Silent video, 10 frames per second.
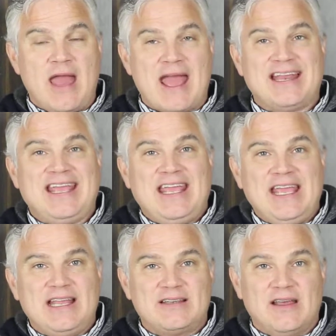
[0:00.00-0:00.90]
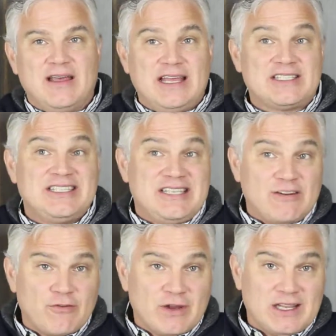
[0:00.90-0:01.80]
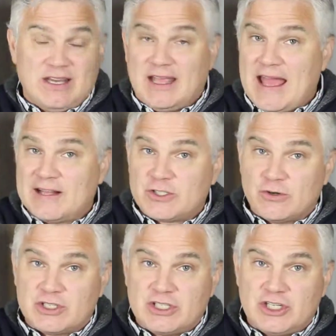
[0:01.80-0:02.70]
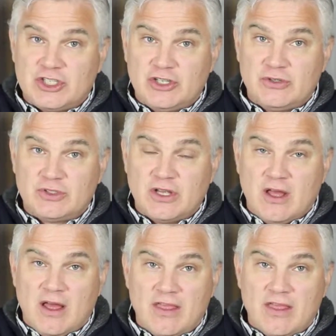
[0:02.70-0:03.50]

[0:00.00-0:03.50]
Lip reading: And heat is different in cancerous tissues